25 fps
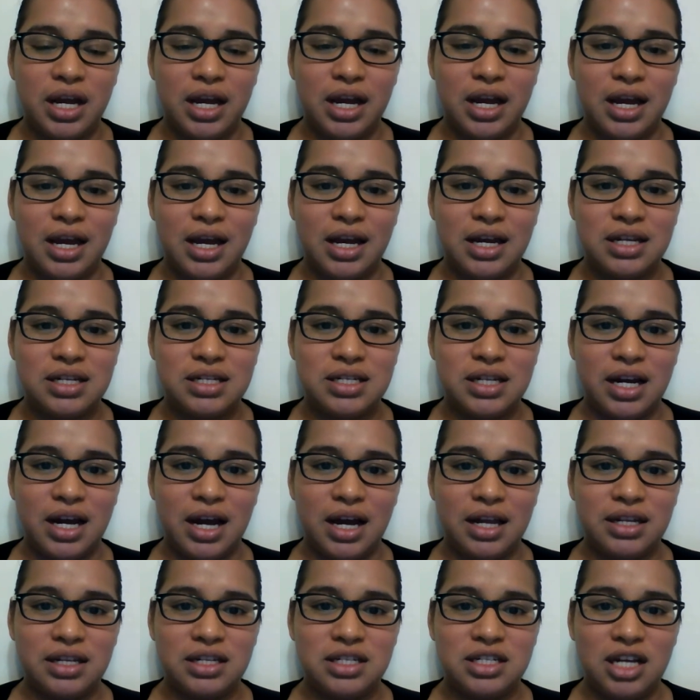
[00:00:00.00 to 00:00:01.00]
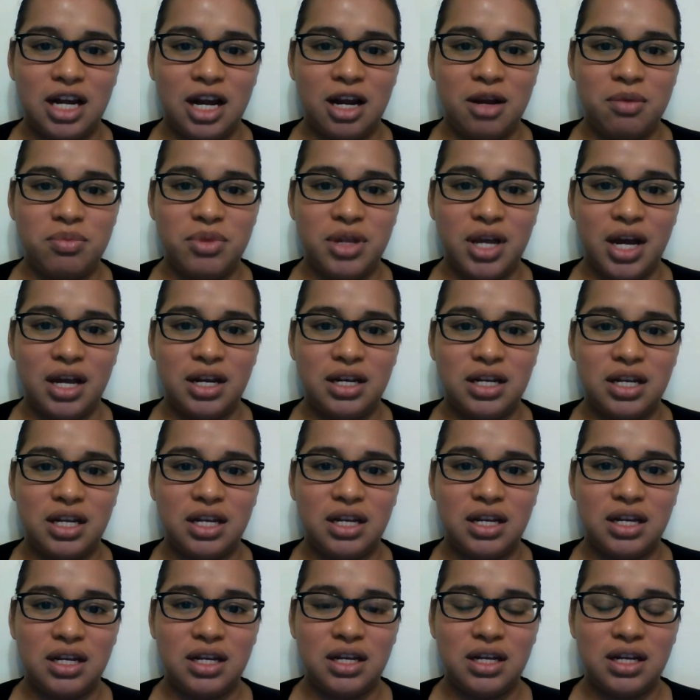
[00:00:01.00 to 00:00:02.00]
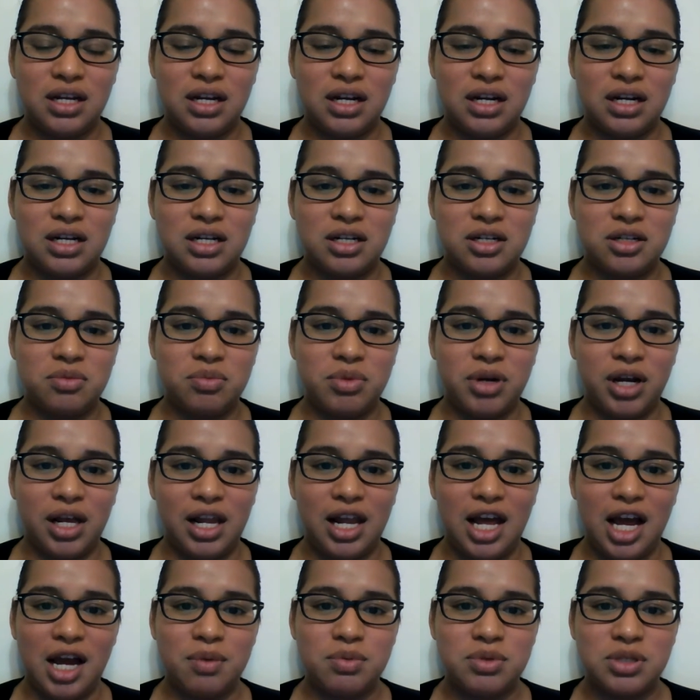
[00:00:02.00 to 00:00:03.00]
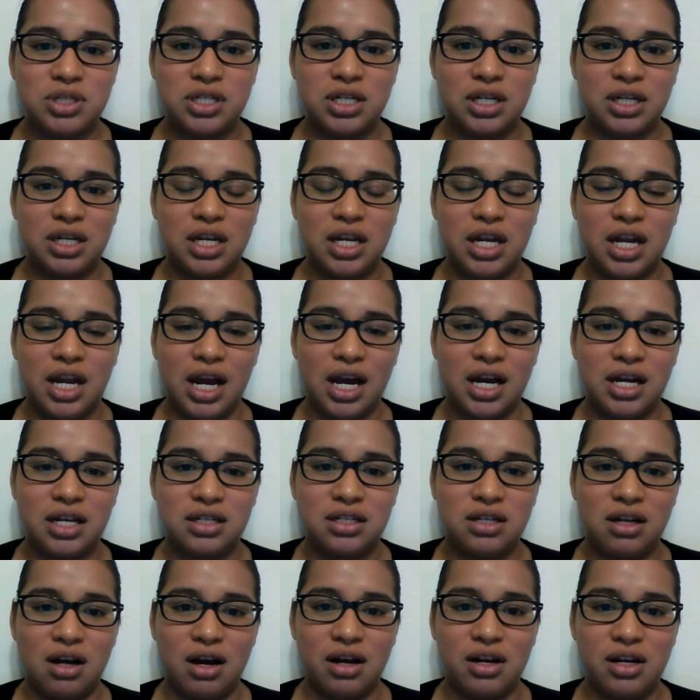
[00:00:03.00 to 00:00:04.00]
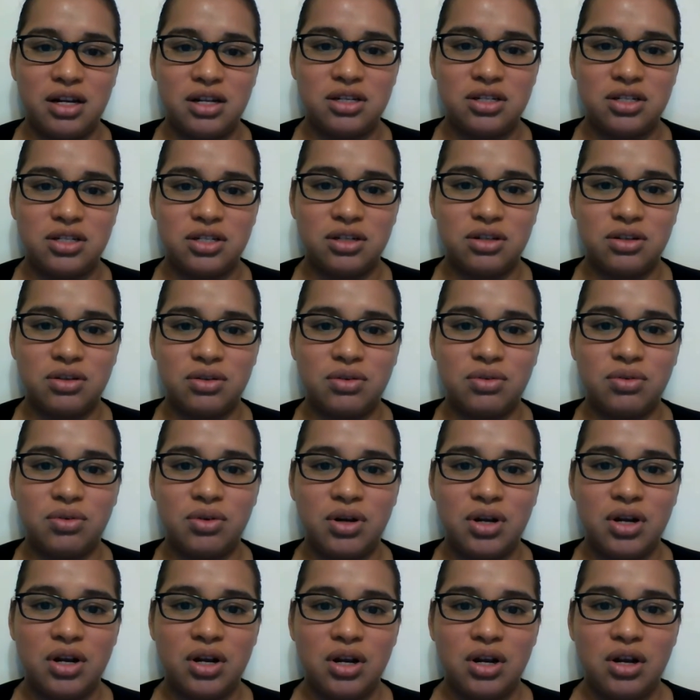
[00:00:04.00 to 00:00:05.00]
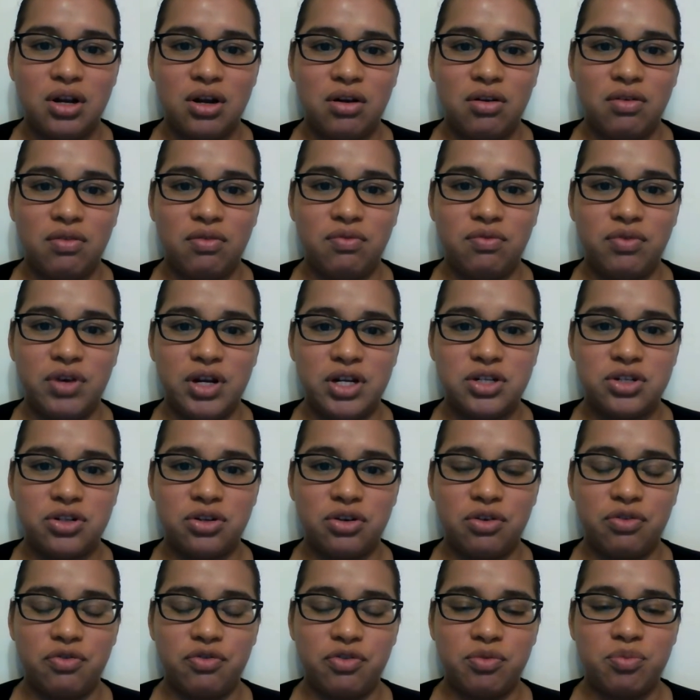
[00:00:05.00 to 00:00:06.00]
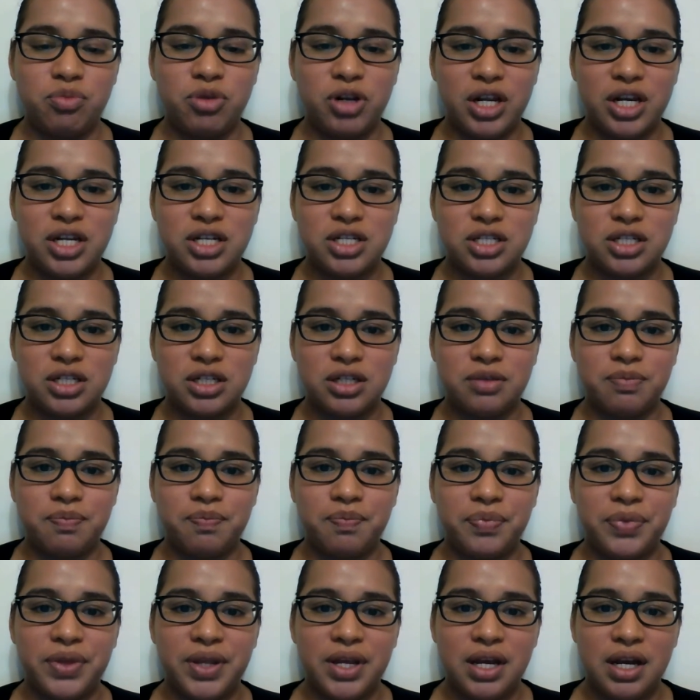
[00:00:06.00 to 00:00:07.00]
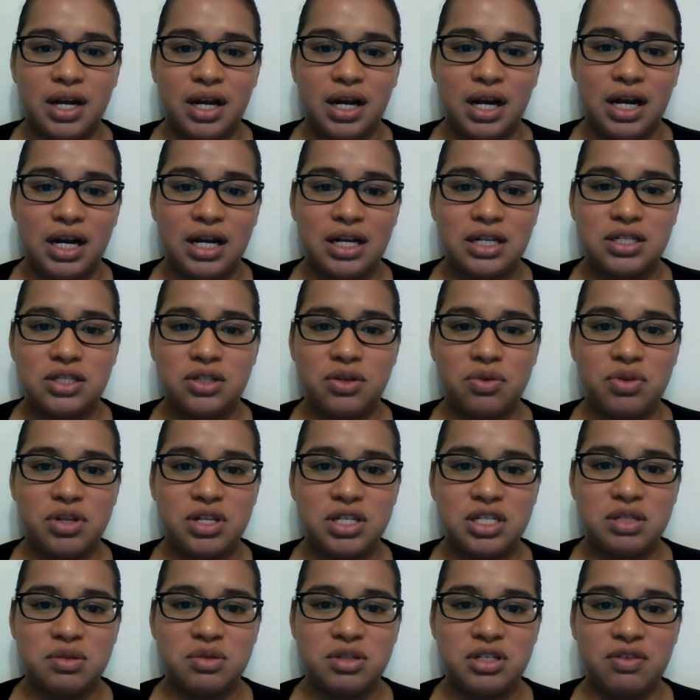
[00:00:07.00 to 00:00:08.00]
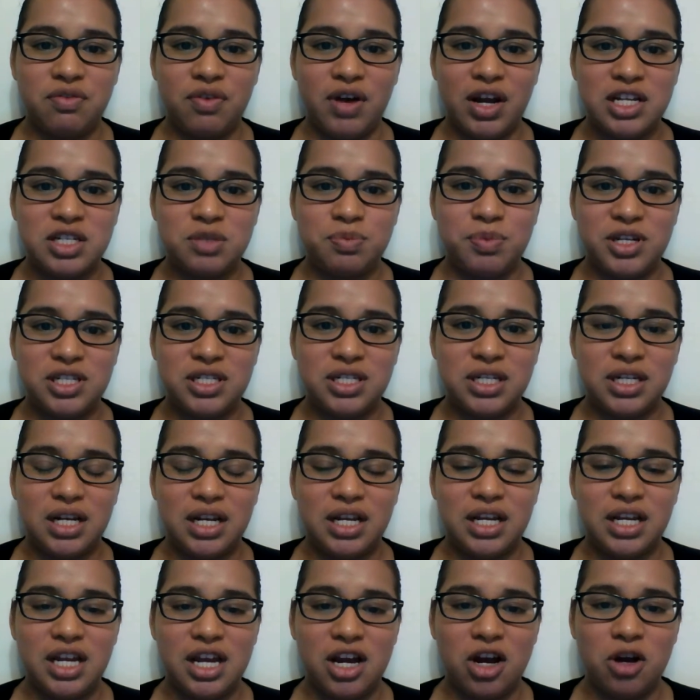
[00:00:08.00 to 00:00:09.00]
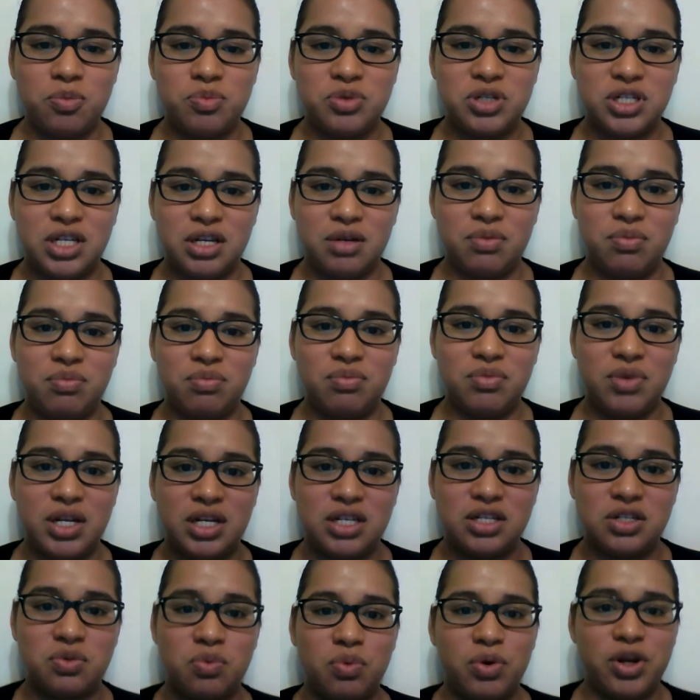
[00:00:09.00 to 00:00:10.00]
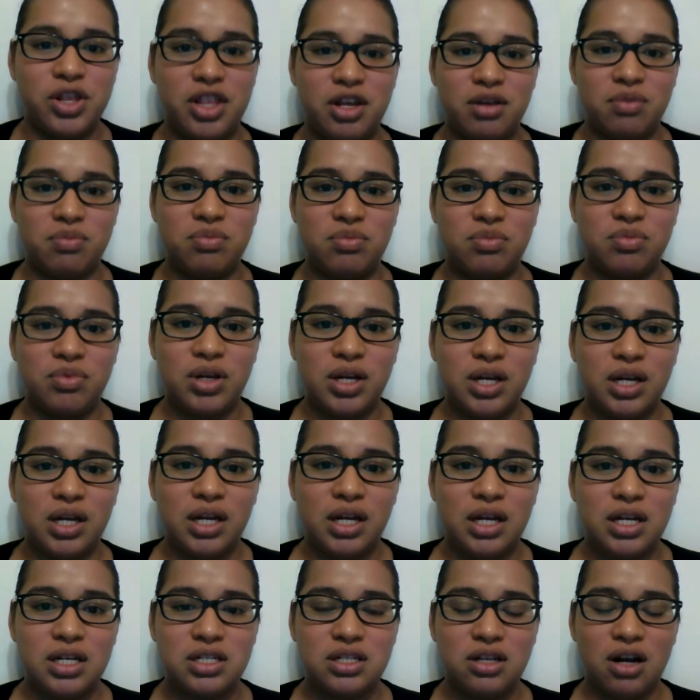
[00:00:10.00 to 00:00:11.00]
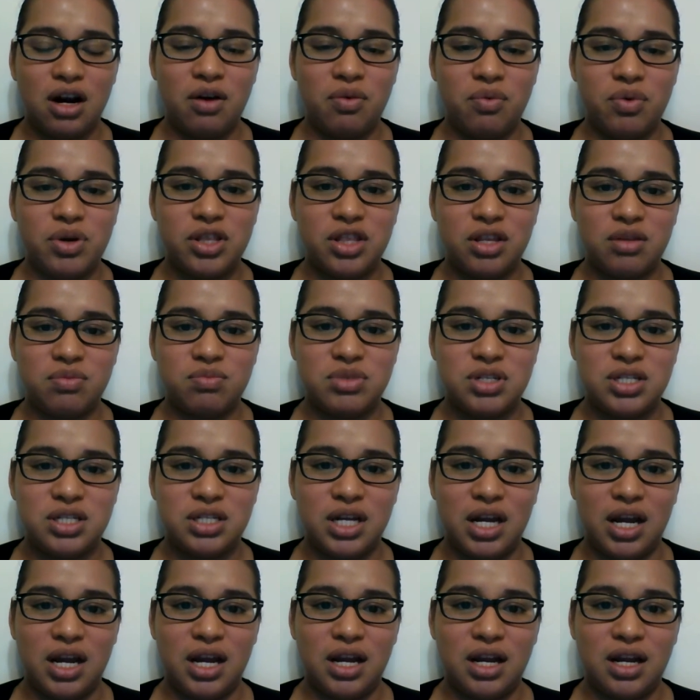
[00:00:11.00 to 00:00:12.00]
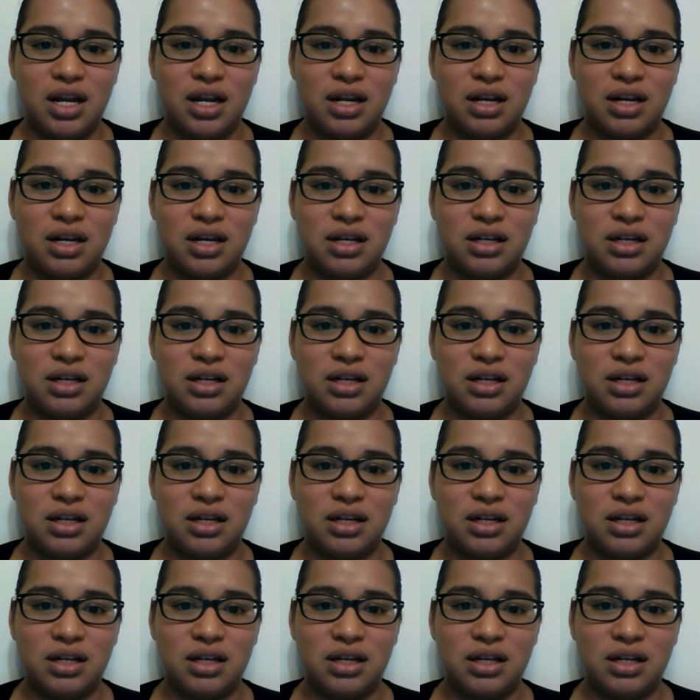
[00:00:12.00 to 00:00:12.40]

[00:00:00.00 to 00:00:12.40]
and at the time that he collapsed, he had gone into ventral fibrillation. So this device basically helps his heart rhythm, stay